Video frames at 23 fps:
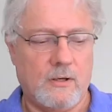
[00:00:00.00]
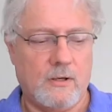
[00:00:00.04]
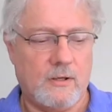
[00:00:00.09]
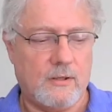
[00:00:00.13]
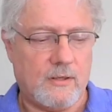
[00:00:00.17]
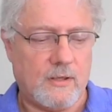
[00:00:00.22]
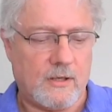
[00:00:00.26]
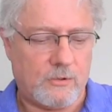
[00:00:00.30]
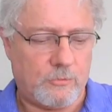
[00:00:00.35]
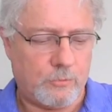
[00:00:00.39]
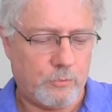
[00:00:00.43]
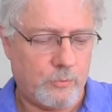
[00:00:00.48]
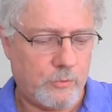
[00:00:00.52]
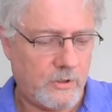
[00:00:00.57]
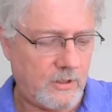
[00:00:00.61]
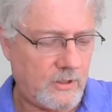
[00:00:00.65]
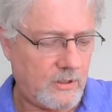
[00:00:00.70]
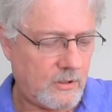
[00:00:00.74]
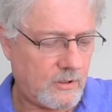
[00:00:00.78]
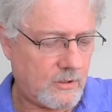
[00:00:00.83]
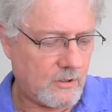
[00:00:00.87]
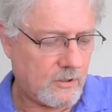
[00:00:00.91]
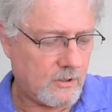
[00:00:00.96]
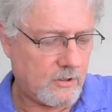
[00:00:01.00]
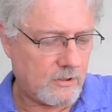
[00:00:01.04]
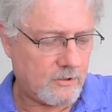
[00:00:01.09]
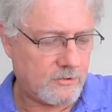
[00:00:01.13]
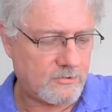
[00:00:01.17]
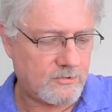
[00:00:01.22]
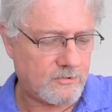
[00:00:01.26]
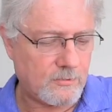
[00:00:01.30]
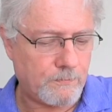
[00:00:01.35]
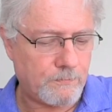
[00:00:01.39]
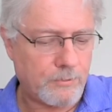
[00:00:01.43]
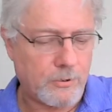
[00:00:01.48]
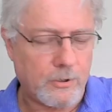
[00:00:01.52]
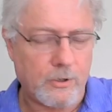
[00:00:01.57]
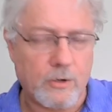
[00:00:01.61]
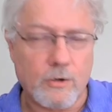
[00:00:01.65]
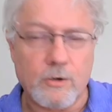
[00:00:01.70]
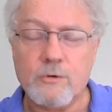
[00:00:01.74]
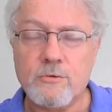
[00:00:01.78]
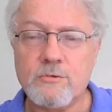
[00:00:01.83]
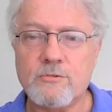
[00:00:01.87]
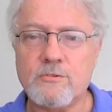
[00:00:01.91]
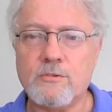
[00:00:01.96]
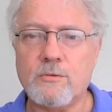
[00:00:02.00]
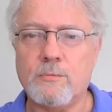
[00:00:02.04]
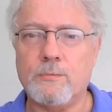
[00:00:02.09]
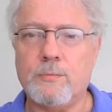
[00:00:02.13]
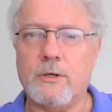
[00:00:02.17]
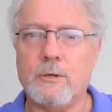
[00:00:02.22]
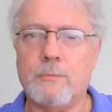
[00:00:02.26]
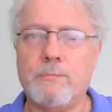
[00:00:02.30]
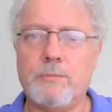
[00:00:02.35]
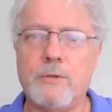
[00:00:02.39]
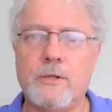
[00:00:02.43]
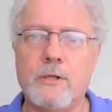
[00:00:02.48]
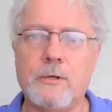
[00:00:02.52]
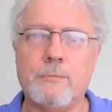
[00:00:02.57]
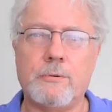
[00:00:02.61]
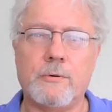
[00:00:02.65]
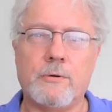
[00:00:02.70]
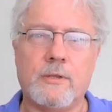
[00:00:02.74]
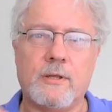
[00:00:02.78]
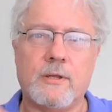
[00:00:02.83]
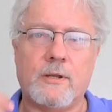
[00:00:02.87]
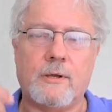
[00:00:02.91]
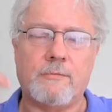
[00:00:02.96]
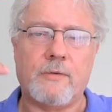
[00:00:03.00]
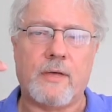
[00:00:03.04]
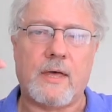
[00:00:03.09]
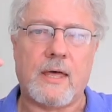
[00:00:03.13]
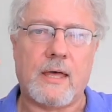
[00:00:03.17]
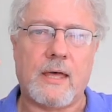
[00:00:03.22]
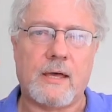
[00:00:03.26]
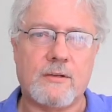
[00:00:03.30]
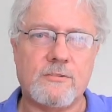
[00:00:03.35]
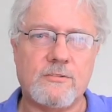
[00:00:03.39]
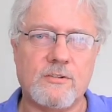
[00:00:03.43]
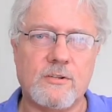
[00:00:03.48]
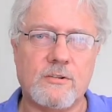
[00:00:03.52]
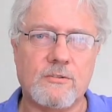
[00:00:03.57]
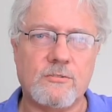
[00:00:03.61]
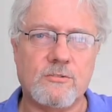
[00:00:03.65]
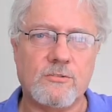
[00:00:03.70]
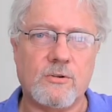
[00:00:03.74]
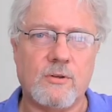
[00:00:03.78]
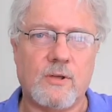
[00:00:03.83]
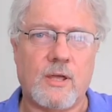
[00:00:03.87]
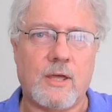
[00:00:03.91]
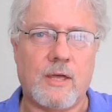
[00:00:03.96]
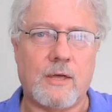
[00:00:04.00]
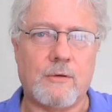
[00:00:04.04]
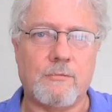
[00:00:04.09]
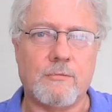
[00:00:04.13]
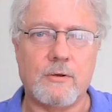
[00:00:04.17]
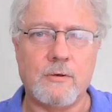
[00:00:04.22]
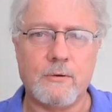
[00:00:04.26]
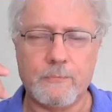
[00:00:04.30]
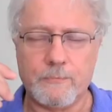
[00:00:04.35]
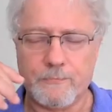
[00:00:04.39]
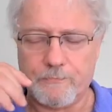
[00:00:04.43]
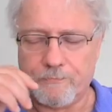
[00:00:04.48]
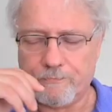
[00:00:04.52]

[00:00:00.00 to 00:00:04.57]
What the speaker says: that we are supposed to be a people that have access to heaven.